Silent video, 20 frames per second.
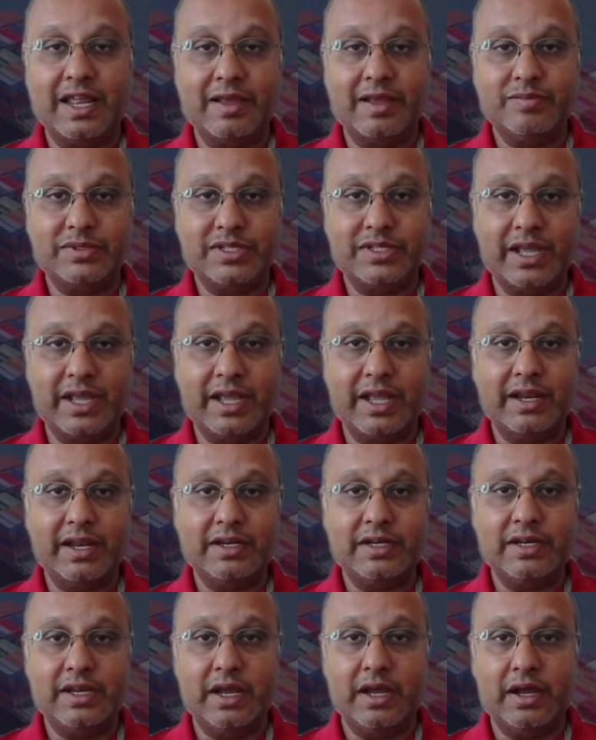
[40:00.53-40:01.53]
times
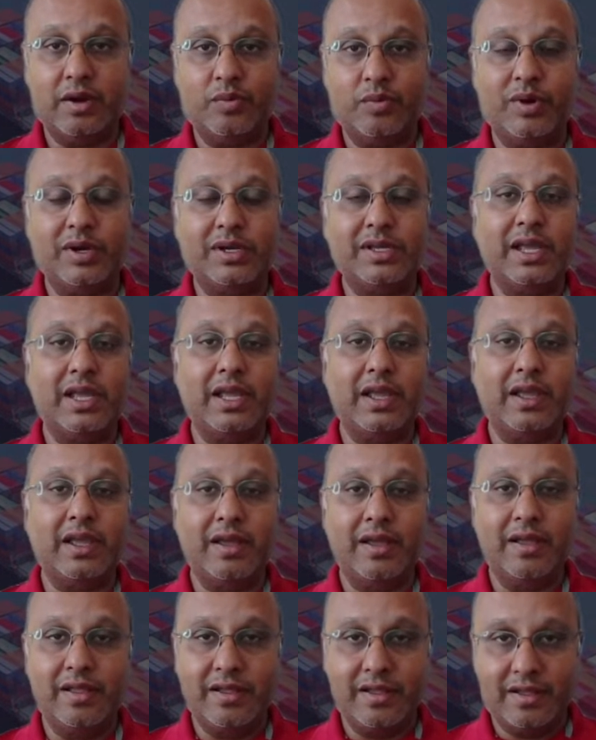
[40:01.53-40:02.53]
ahead working
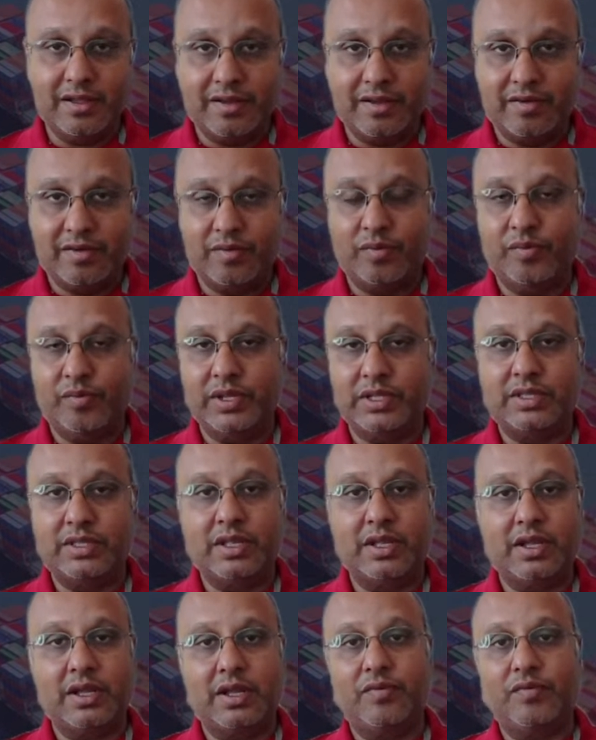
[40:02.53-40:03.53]
with
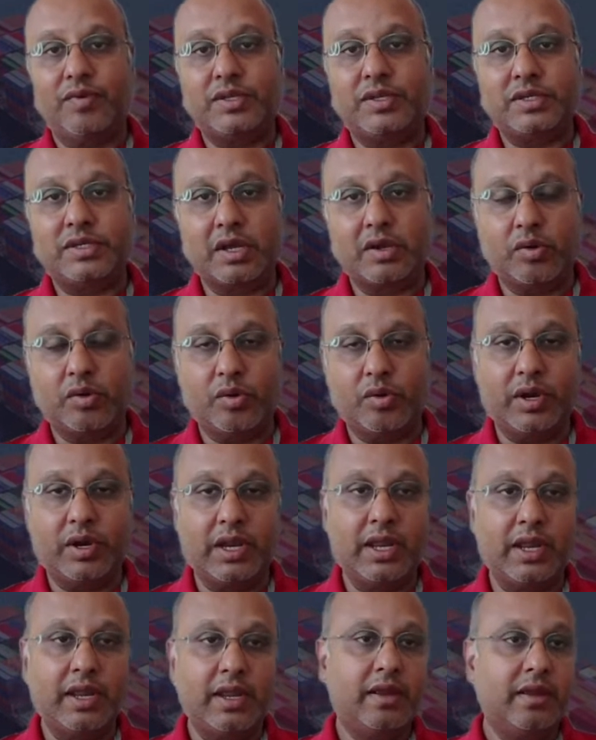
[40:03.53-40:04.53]

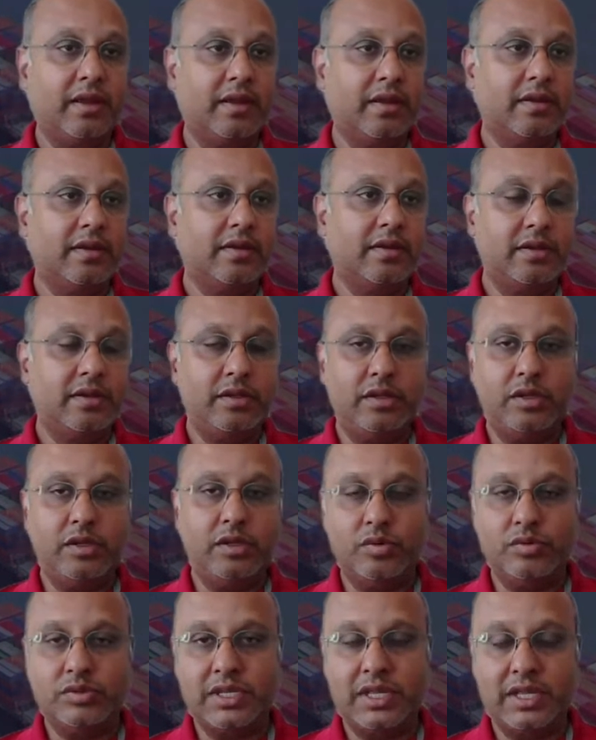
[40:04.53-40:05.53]
Tacori,
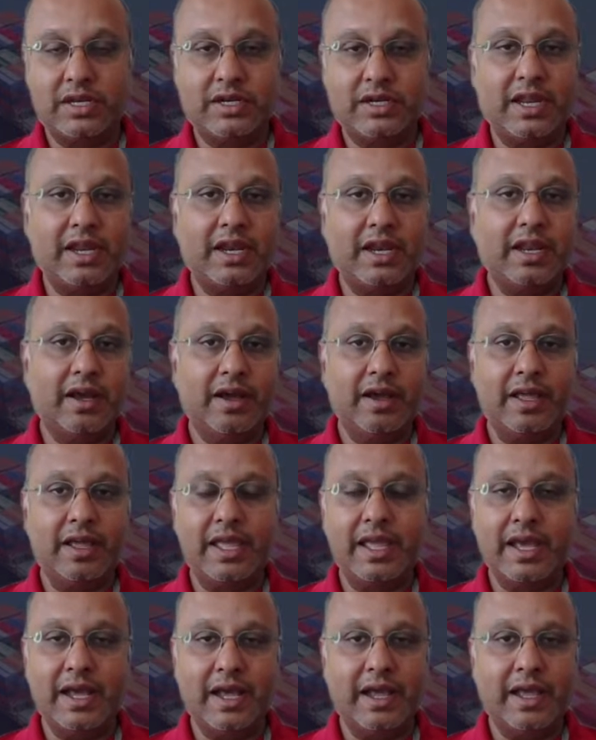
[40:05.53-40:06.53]
using data,
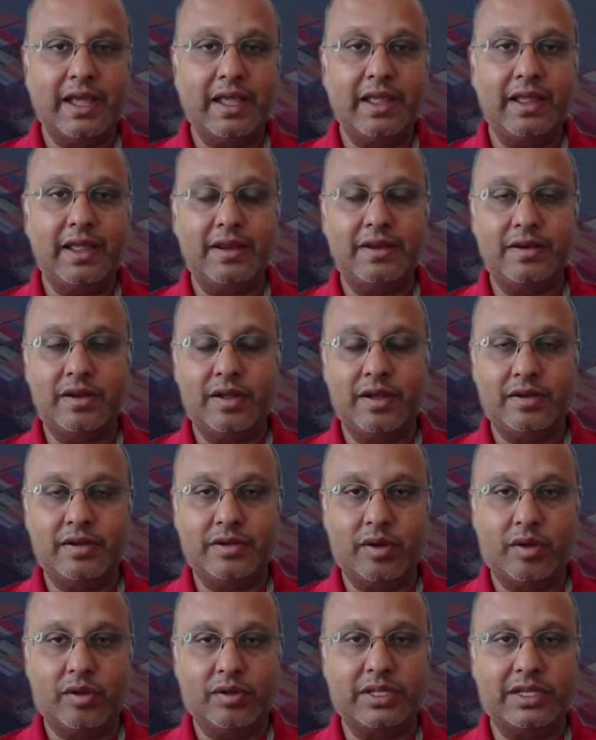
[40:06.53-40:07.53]
AI, and
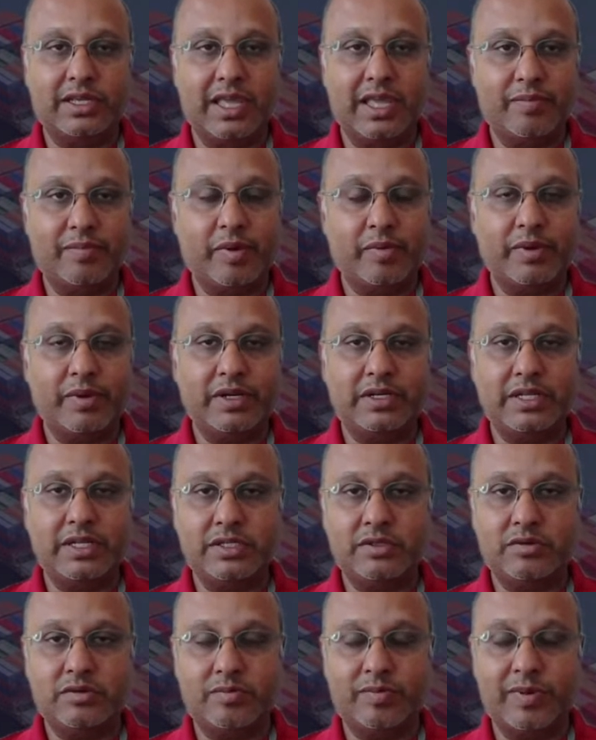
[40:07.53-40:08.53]
all the
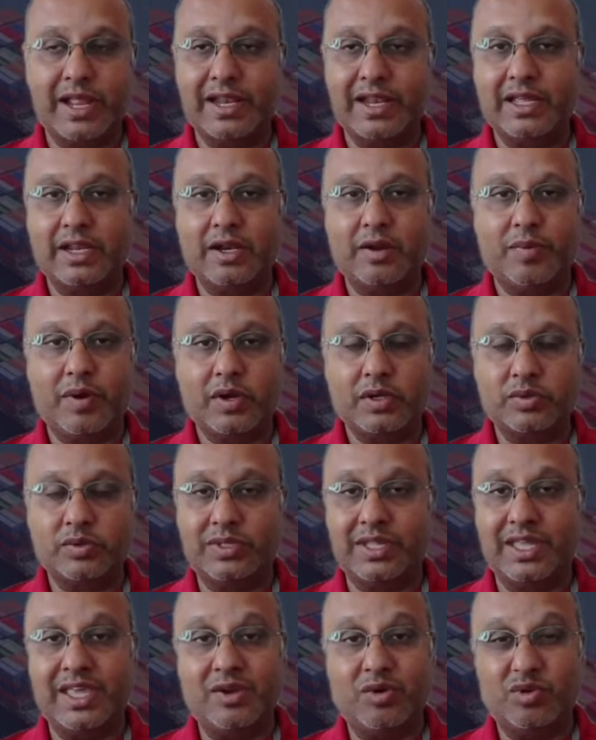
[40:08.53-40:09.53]
capabilities of planning in a box
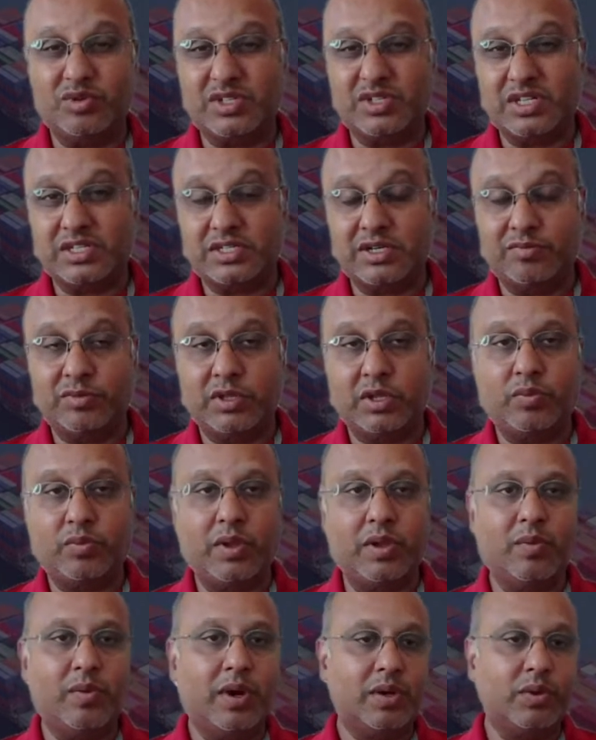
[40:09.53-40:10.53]
with the ecosystem that
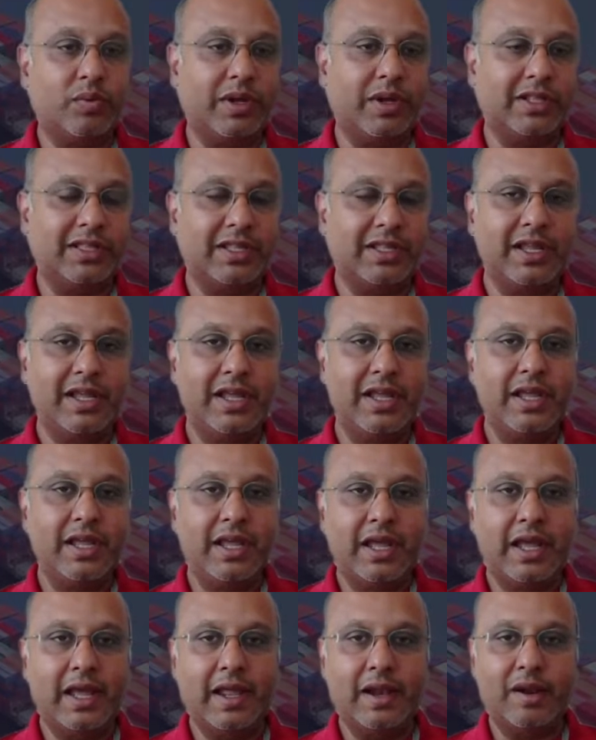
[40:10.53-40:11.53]
we work with,
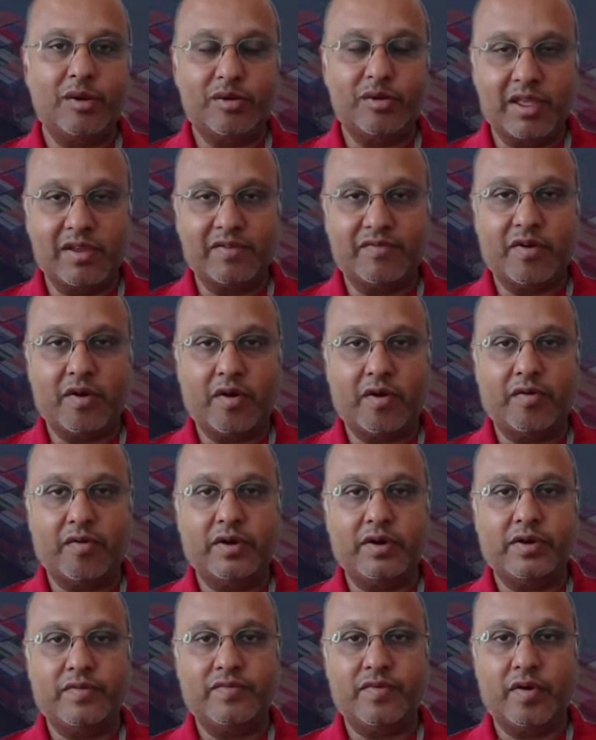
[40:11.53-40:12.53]
and looking
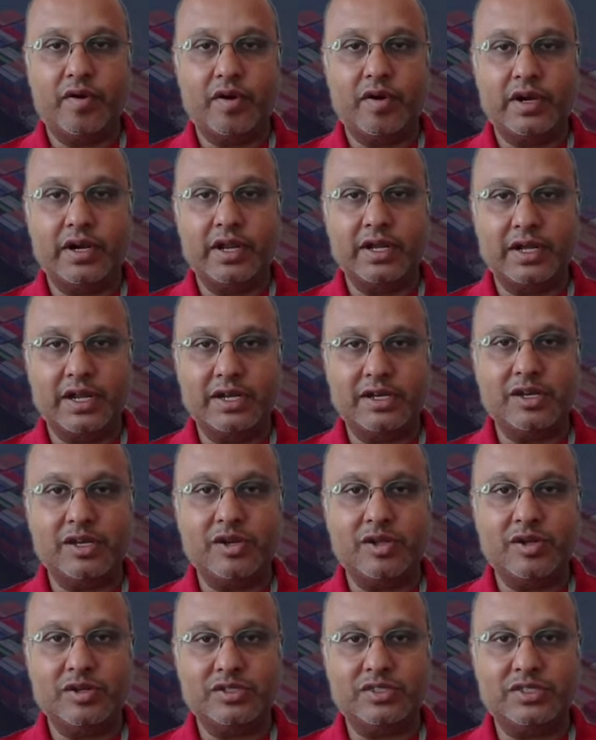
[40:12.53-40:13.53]
forward for a
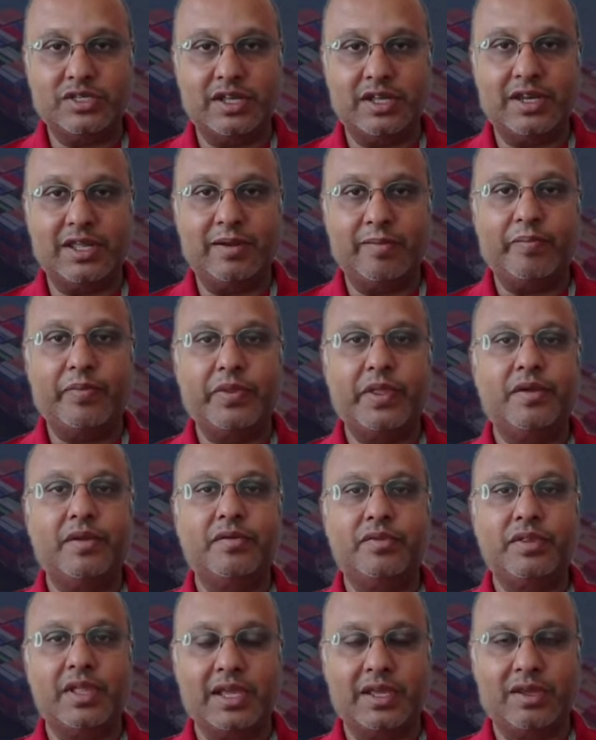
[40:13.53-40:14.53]
continuous journey.
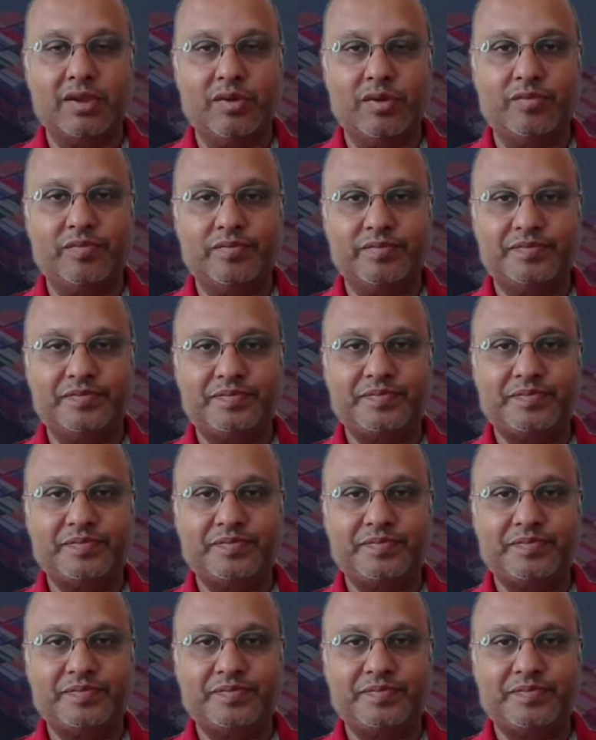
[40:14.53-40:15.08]
Thank you.